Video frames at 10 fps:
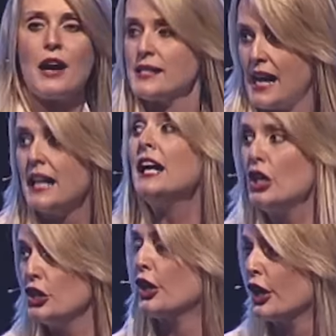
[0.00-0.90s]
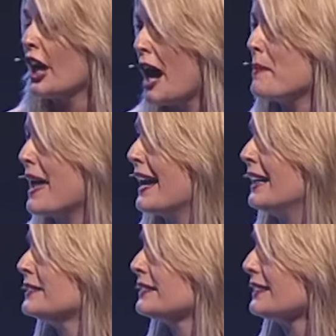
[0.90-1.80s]
out saying, you can come here.
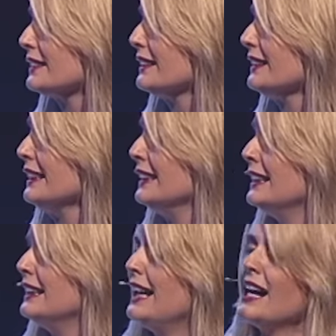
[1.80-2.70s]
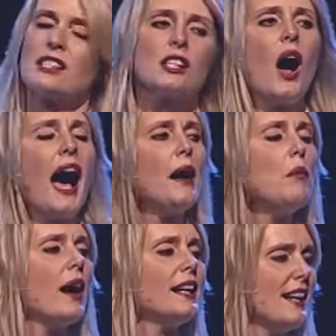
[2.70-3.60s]
And so I
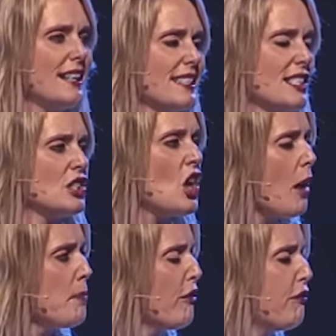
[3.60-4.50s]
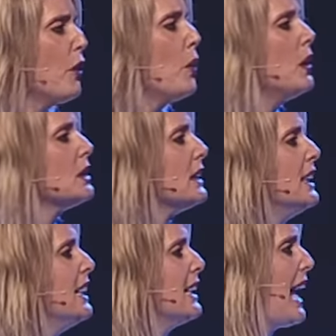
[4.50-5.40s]
want us to not be fooled
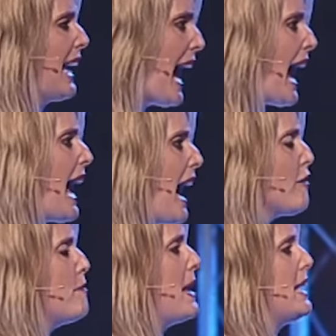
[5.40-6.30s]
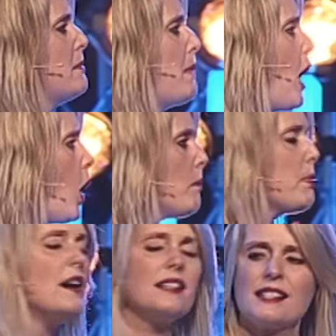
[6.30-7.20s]
like I have been in my own
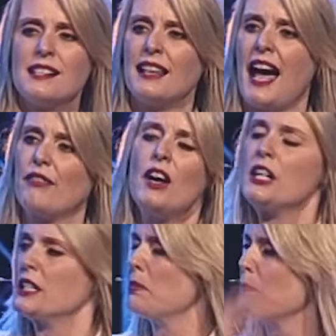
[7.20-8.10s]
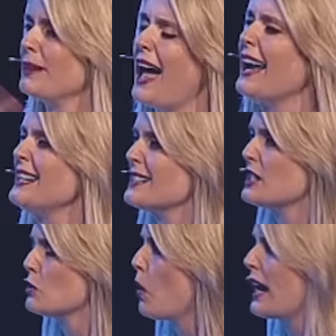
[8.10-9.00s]
personal life, to be
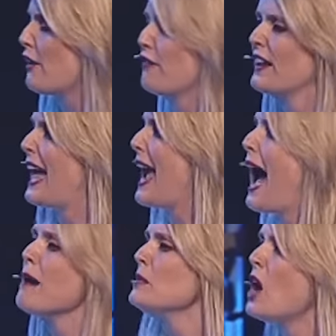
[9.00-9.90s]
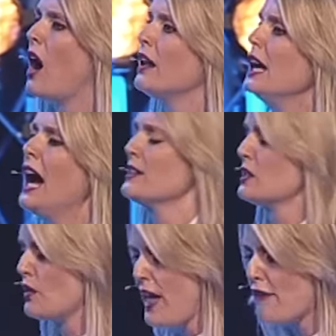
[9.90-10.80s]
blinded to what I feel I am not. And
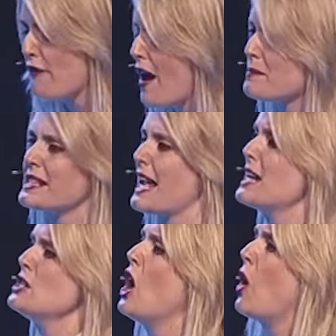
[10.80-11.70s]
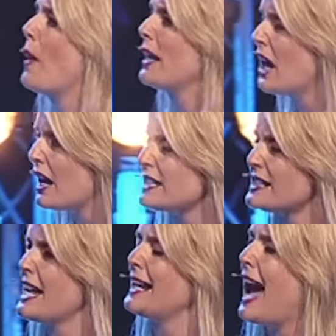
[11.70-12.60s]
so therefore I'm saying no when God
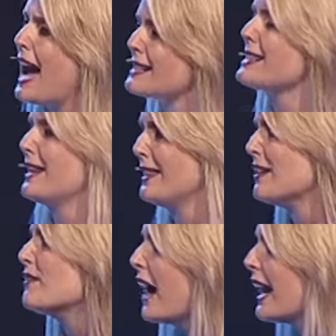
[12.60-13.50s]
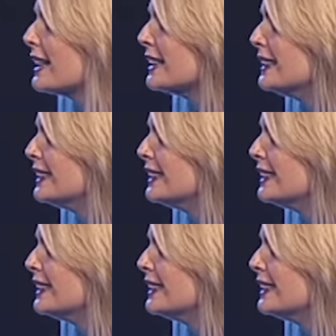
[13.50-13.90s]
is saying, I sent the invite.